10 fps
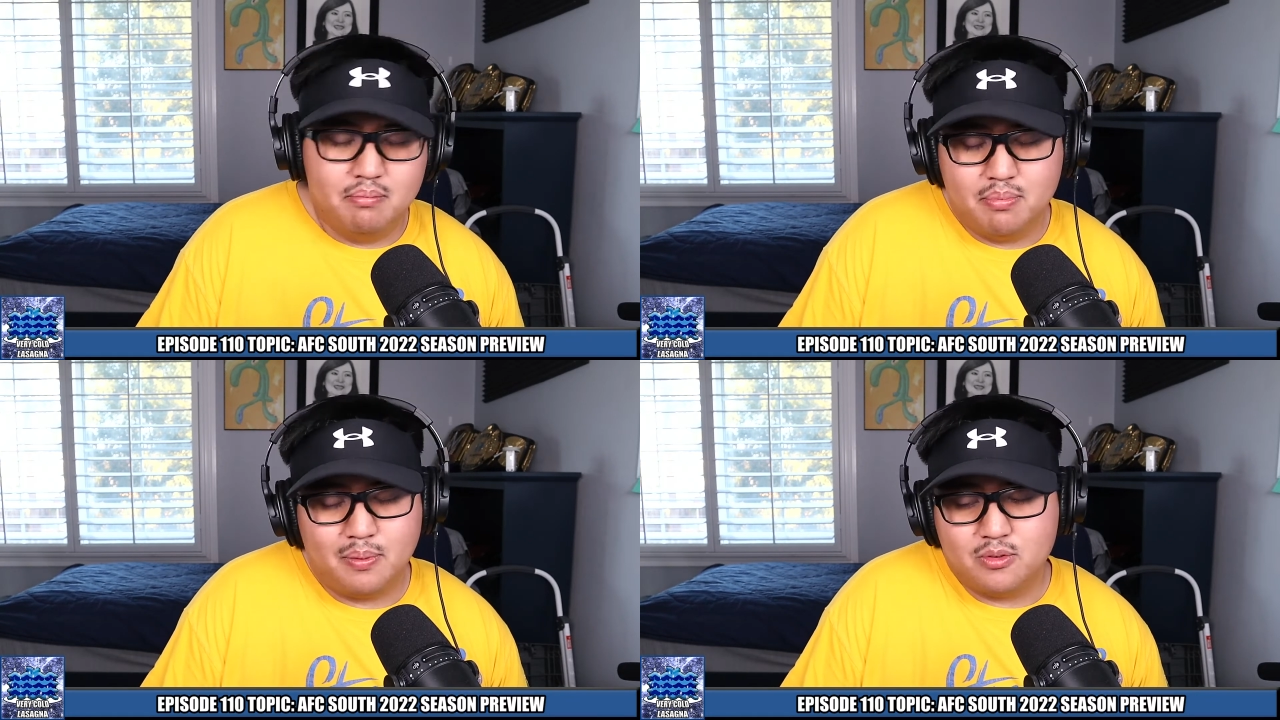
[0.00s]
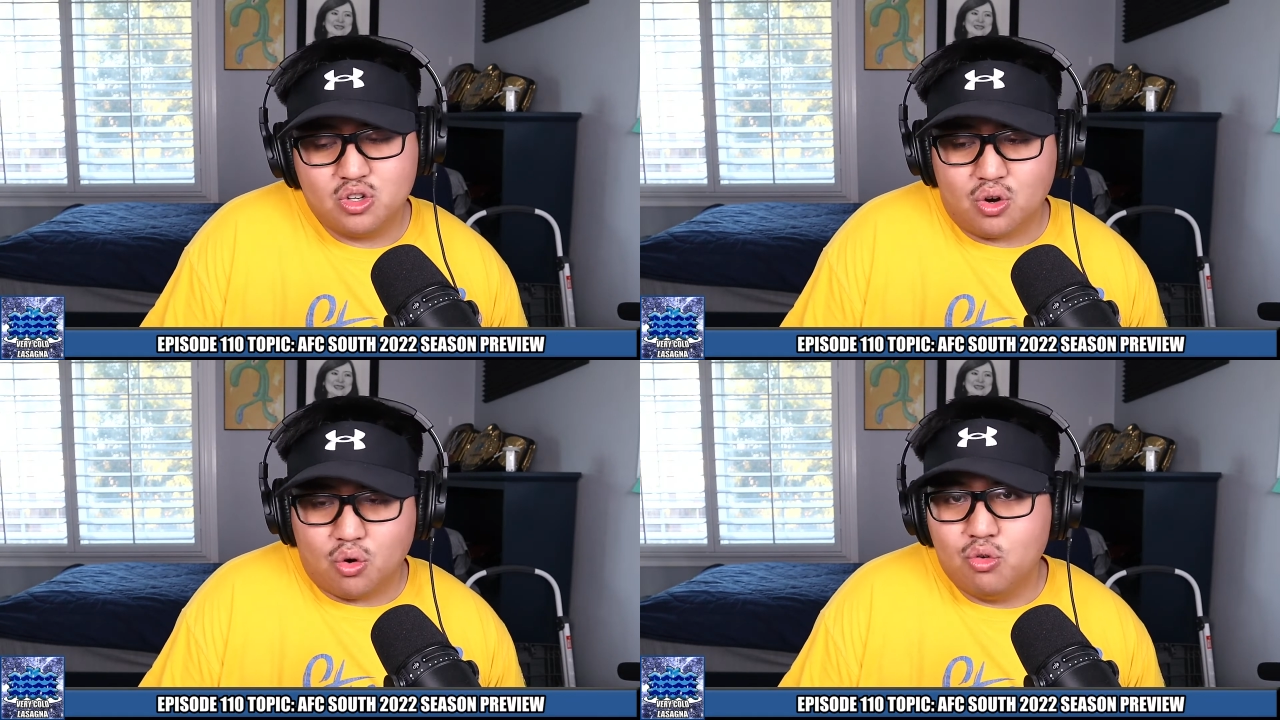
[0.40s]
But
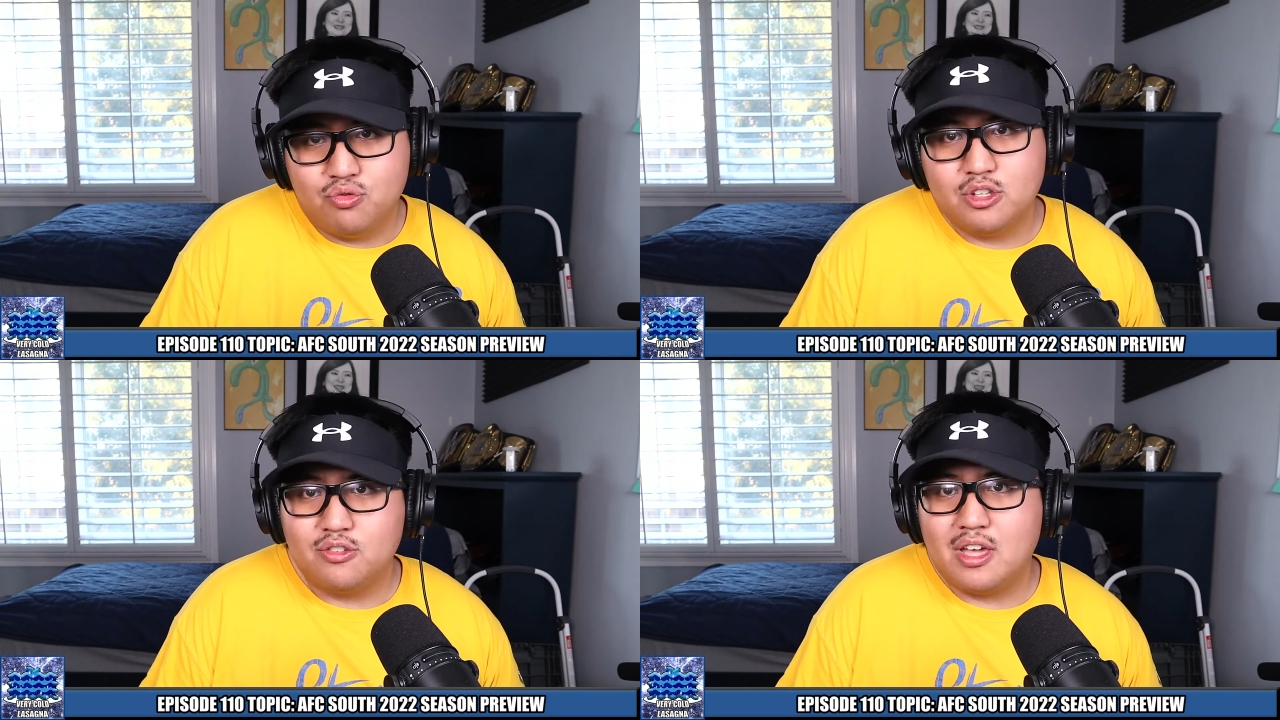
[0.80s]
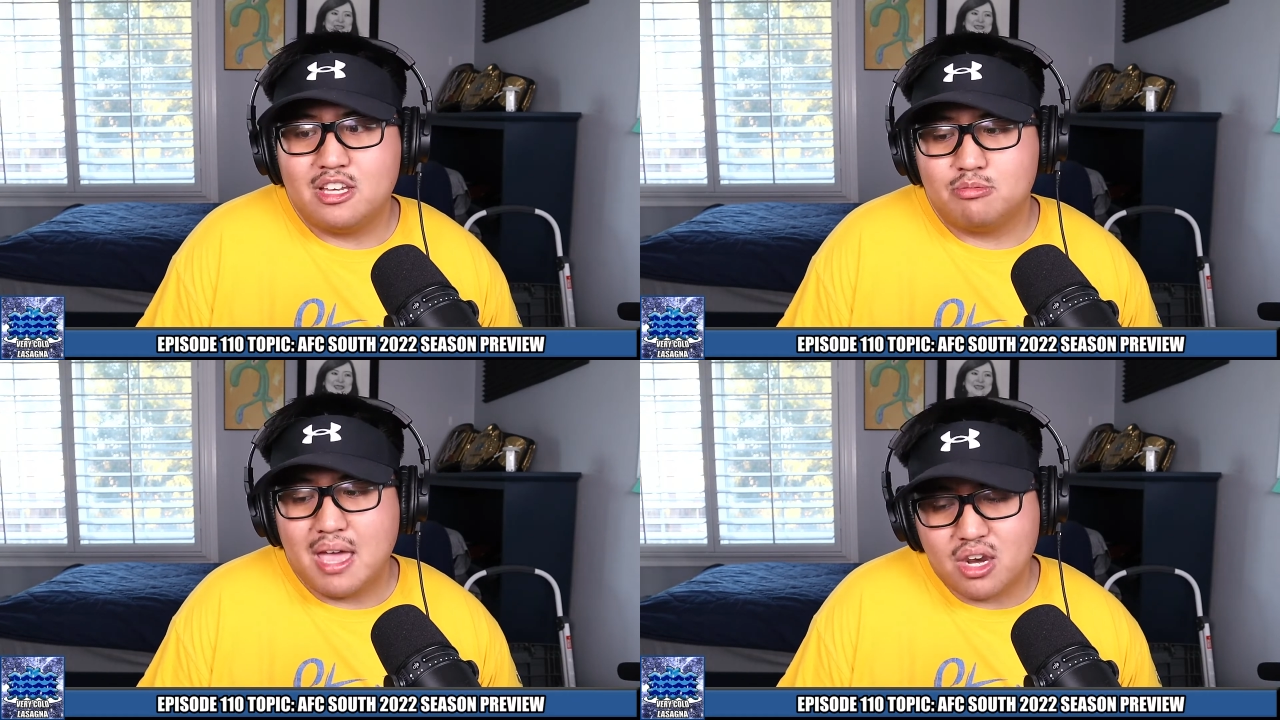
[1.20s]
sure, home field
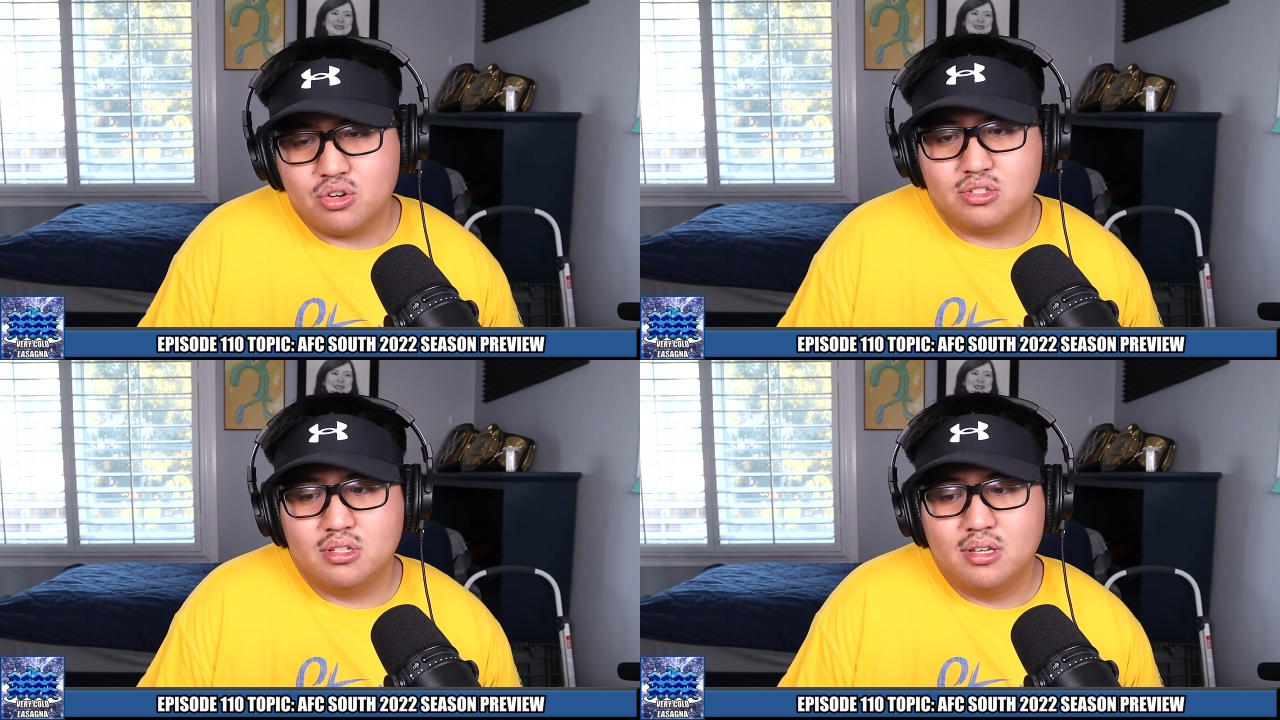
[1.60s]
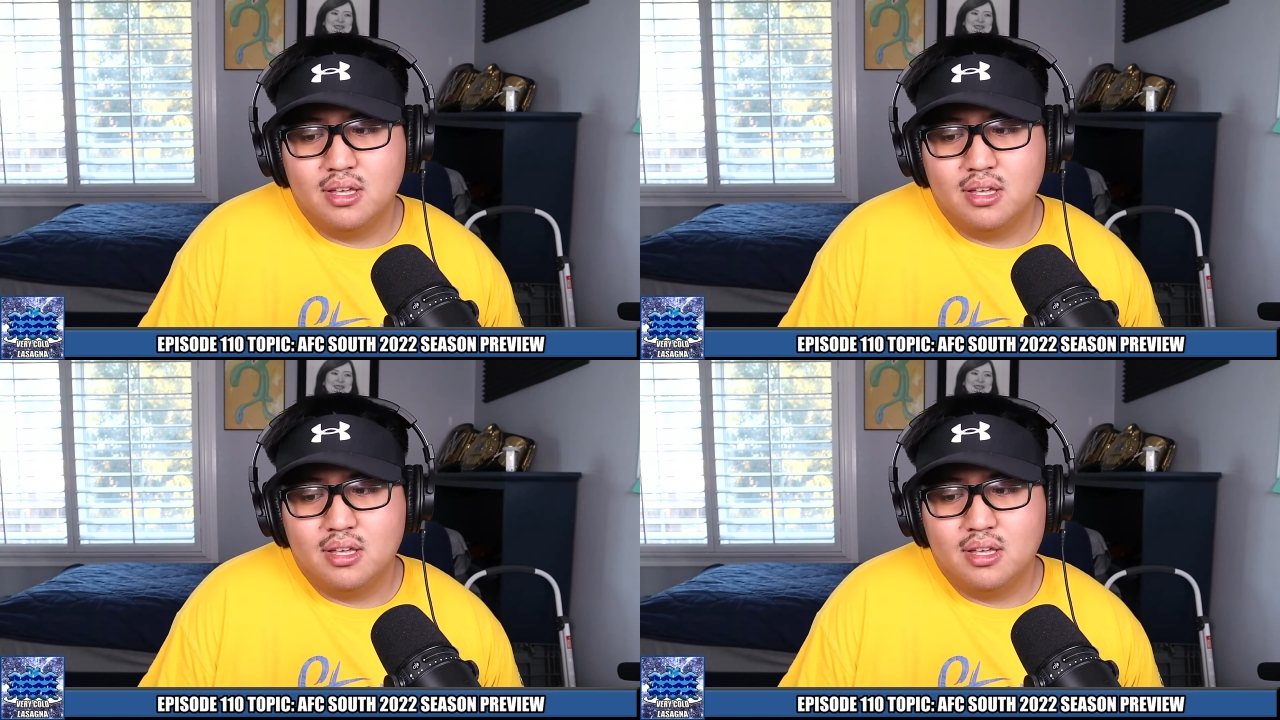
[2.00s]
advantage matters.